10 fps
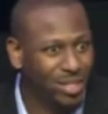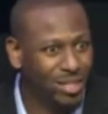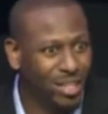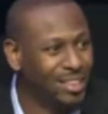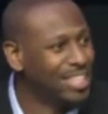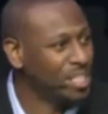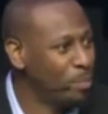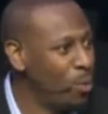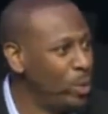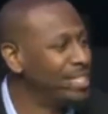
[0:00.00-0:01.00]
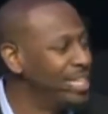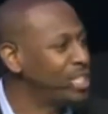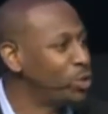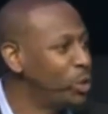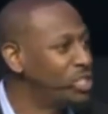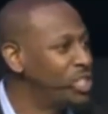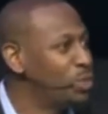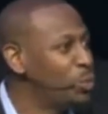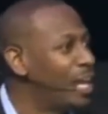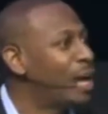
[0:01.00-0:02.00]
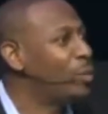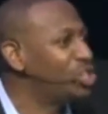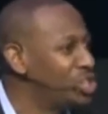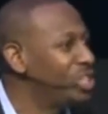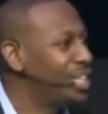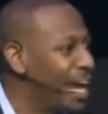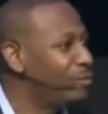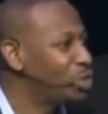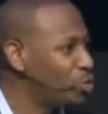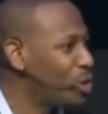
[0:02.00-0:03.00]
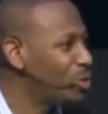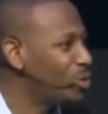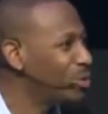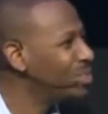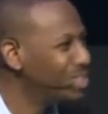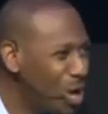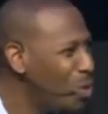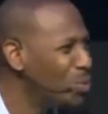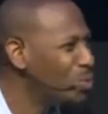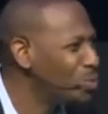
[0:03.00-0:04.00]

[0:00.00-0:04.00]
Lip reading: That's the point. See, as Christians, we shouldn't have a struggle. No.